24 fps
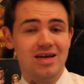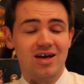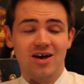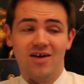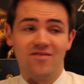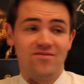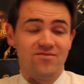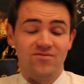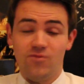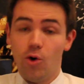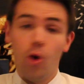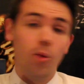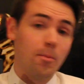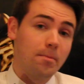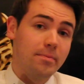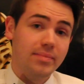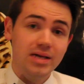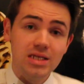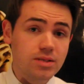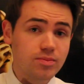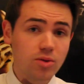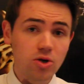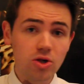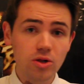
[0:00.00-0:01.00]
a
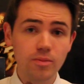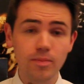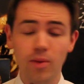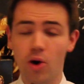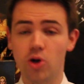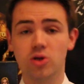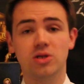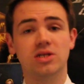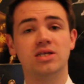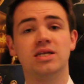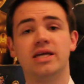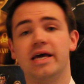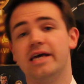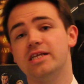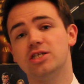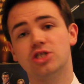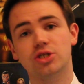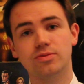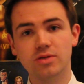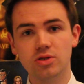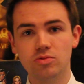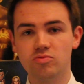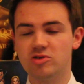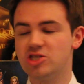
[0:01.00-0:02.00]
formidable Bond
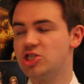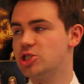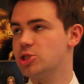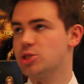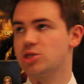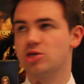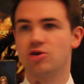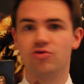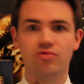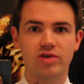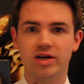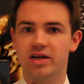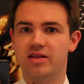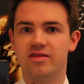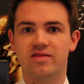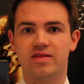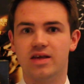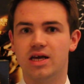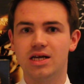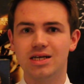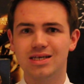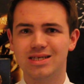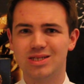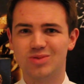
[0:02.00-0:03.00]
henchman, which is a great
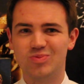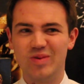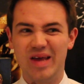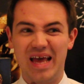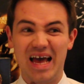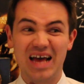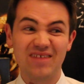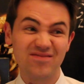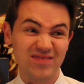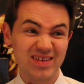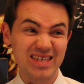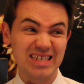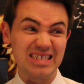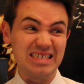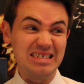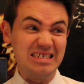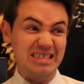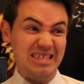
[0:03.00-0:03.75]
thing, because we haven't